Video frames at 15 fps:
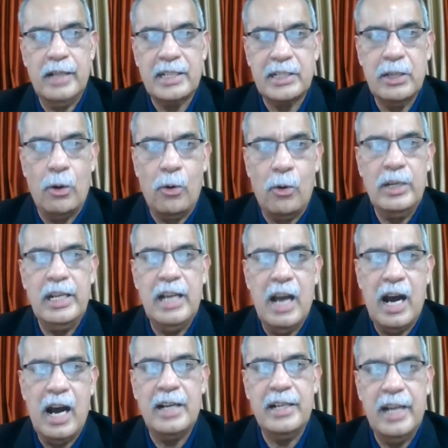That's the only
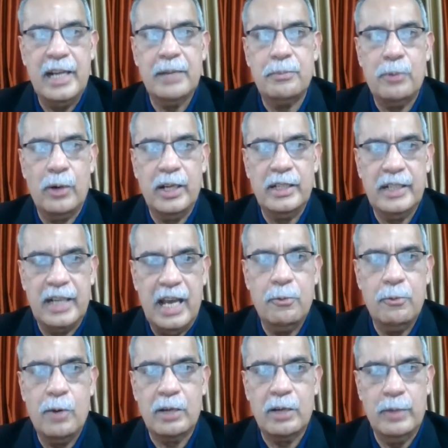hard data point that I
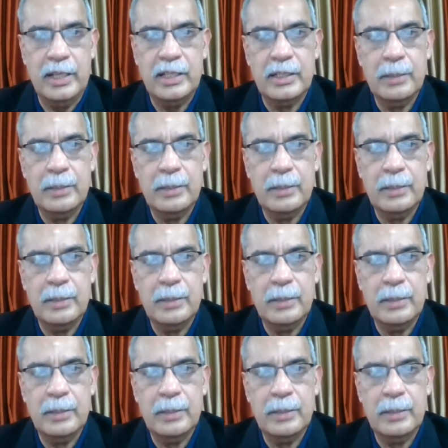work with.